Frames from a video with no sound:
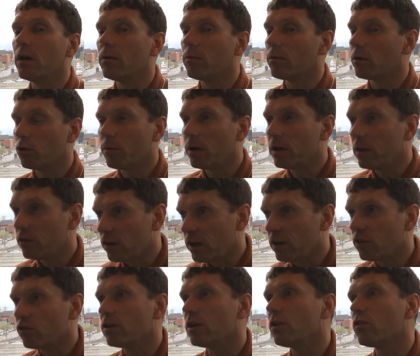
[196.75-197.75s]

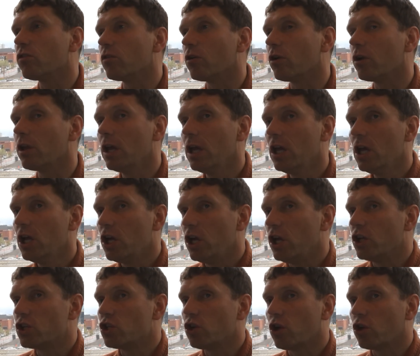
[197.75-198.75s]
globalization, and so on.
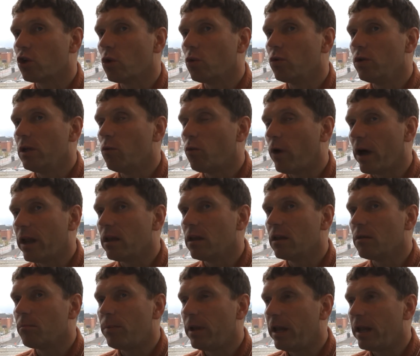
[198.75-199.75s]
It's not only
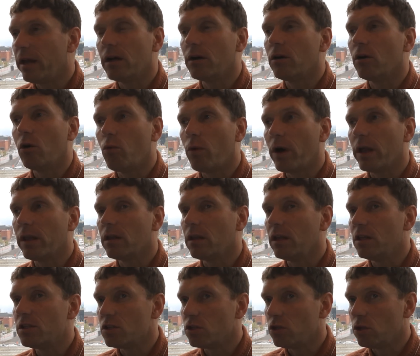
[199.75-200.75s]
one player or one
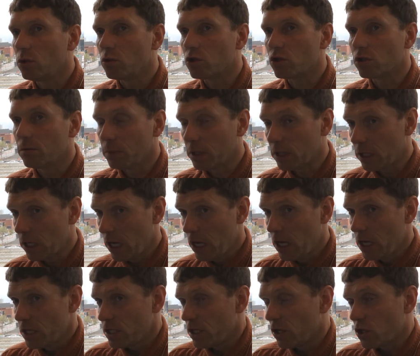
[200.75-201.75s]
institution, but
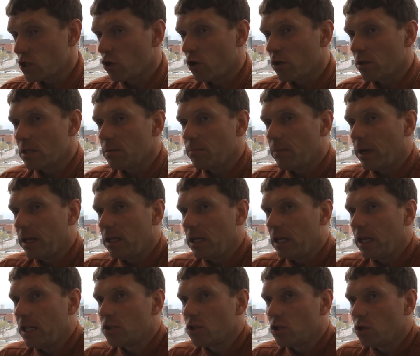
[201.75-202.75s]
there are certainly many
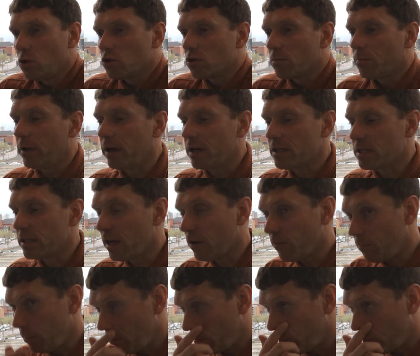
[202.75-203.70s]
institution players that have been